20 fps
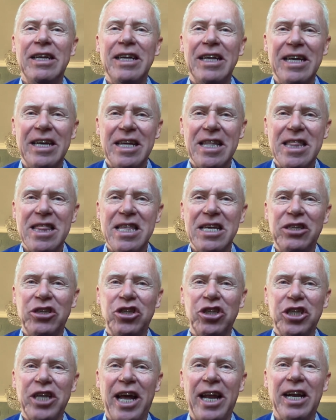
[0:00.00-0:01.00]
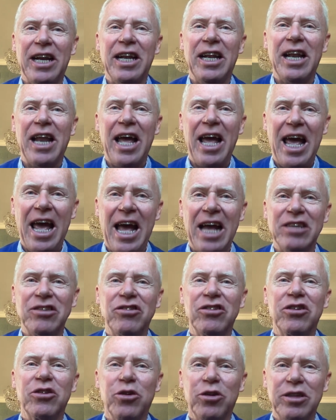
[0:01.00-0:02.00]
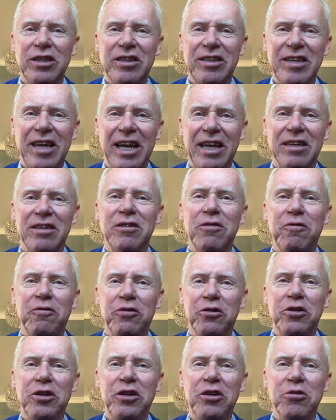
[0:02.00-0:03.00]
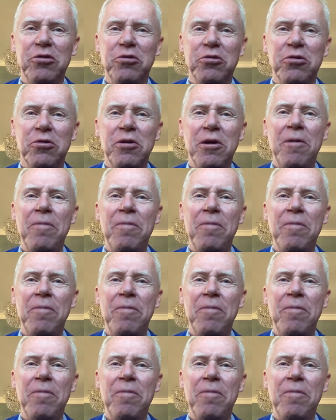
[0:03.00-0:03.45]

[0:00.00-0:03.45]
this channel has content for you